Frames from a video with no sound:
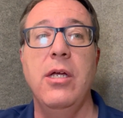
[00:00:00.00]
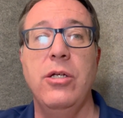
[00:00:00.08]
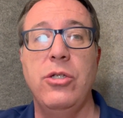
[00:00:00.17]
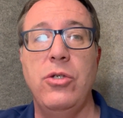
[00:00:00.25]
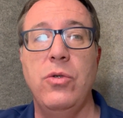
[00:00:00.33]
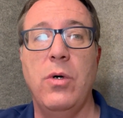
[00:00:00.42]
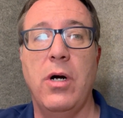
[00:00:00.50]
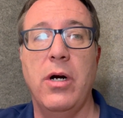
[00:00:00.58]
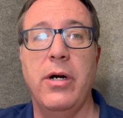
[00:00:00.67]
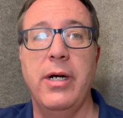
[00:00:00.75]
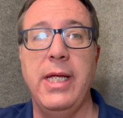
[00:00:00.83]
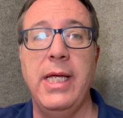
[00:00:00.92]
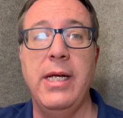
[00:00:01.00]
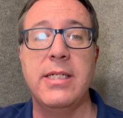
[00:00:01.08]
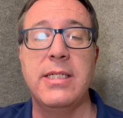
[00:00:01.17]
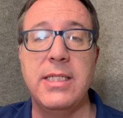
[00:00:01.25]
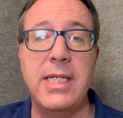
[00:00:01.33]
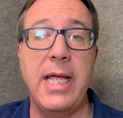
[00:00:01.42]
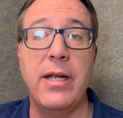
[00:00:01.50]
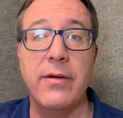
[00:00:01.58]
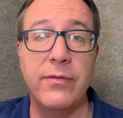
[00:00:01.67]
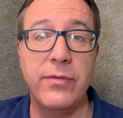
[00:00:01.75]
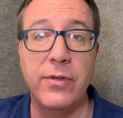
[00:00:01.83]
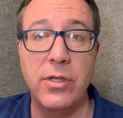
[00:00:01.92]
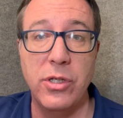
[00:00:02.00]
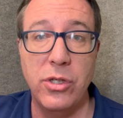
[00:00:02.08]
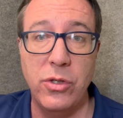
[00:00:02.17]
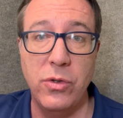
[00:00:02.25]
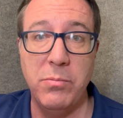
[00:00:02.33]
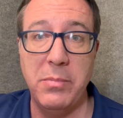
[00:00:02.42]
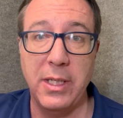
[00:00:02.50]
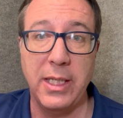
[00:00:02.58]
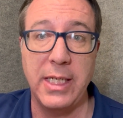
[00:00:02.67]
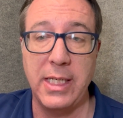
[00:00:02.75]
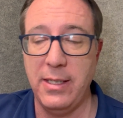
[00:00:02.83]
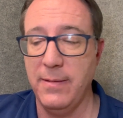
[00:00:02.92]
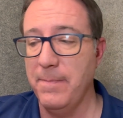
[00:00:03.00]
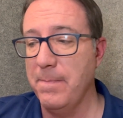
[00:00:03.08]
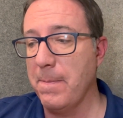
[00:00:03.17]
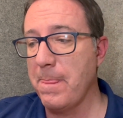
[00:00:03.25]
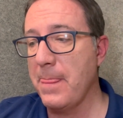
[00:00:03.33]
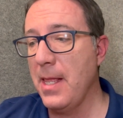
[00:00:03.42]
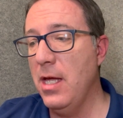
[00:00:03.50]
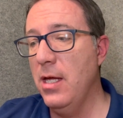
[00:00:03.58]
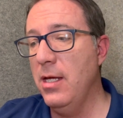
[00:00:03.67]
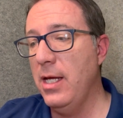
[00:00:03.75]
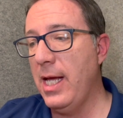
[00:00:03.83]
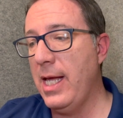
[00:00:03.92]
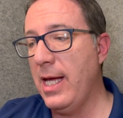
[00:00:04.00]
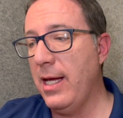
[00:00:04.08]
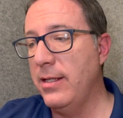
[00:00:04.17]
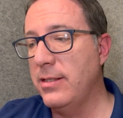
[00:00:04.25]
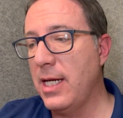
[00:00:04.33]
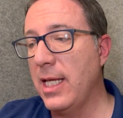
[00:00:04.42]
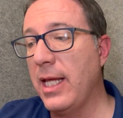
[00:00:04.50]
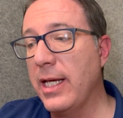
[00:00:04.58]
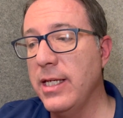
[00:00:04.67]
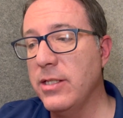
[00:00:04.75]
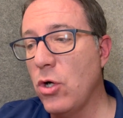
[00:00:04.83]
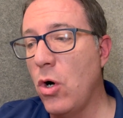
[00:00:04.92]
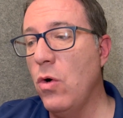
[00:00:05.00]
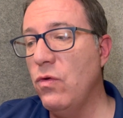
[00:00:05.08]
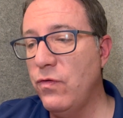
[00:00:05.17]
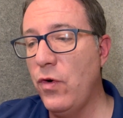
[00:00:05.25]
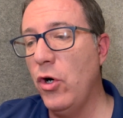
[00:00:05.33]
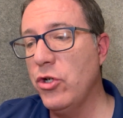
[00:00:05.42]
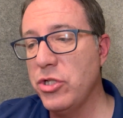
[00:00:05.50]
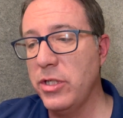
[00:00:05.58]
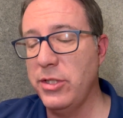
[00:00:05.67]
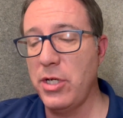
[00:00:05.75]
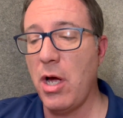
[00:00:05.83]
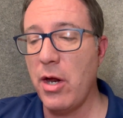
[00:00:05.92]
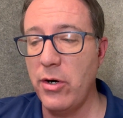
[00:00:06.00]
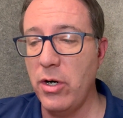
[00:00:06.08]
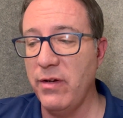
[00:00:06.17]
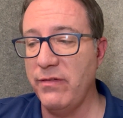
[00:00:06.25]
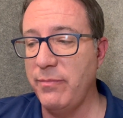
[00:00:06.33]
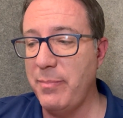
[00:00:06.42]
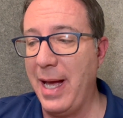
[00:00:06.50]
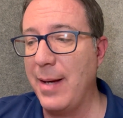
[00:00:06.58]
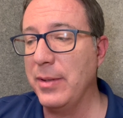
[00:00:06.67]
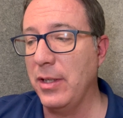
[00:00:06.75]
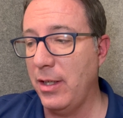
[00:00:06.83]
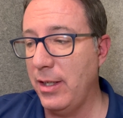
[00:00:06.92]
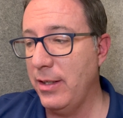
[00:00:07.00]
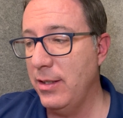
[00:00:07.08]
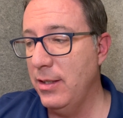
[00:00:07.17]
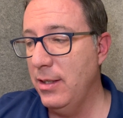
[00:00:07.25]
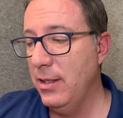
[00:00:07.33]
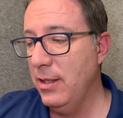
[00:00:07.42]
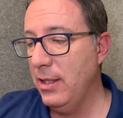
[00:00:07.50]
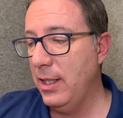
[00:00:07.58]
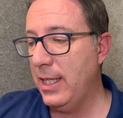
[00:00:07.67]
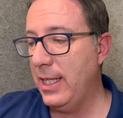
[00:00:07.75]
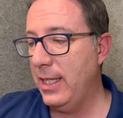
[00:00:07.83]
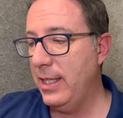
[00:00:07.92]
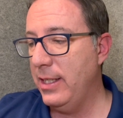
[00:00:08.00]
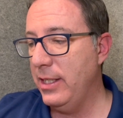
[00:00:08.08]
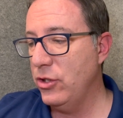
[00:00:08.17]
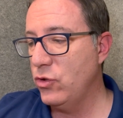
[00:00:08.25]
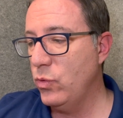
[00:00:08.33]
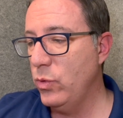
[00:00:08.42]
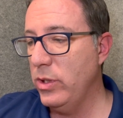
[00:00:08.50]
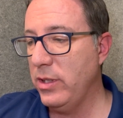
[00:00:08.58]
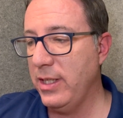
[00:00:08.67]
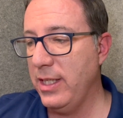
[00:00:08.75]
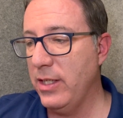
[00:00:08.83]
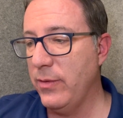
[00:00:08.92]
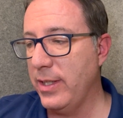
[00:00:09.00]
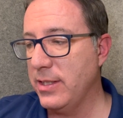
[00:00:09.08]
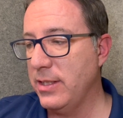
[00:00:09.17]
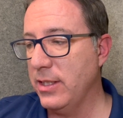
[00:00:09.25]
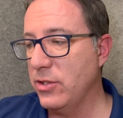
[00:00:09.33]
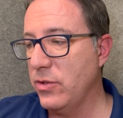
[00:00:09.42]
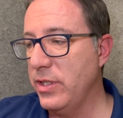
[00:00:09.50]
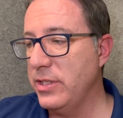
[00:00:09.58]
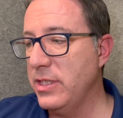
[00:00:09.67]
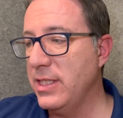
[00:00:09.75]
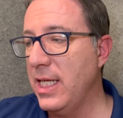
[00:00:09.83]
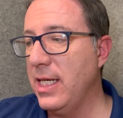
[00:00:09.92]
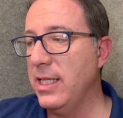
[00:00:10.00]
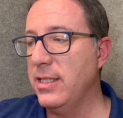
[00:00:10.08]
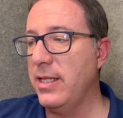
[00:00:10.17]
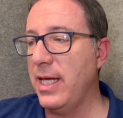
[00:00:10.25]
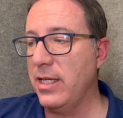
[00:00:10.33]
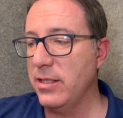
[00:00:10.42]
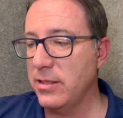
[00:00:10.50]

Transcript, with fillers: You are in a state of humility. And I like he's, O virgin daughter of Babylon uh, is really interesting. So this is getting into that.